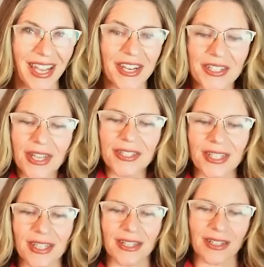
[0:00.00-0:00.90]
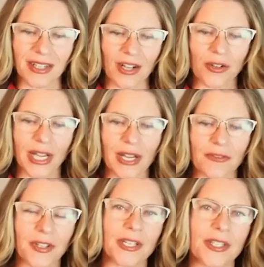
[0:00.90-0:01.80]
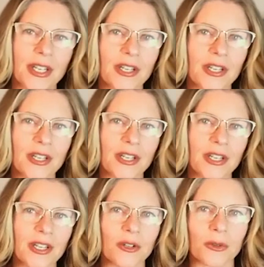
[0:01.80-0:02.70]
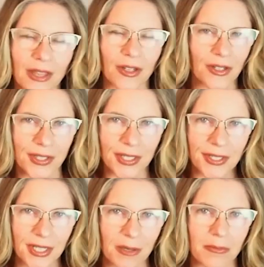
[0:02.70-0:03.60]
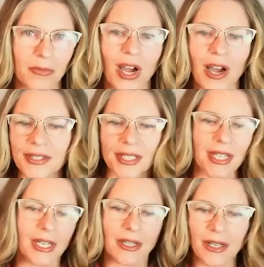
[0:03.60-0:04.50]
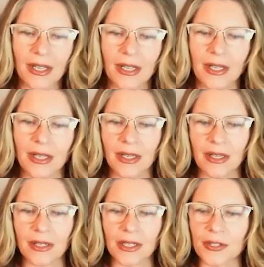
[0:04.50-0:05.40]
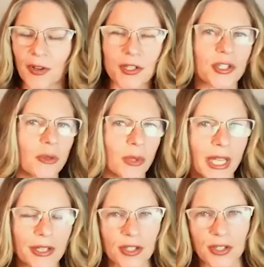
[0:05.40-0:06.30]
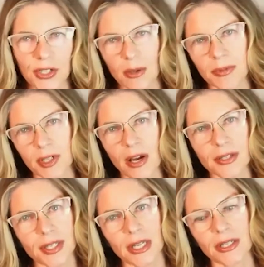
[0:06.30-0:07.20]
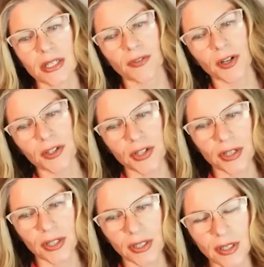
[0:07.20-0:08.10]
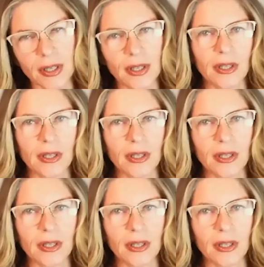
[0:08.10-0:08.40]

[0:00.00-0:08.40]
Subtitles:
And it doesn't, kind of continue living in their system, causing dysfunctional relationships, causing dysfunctional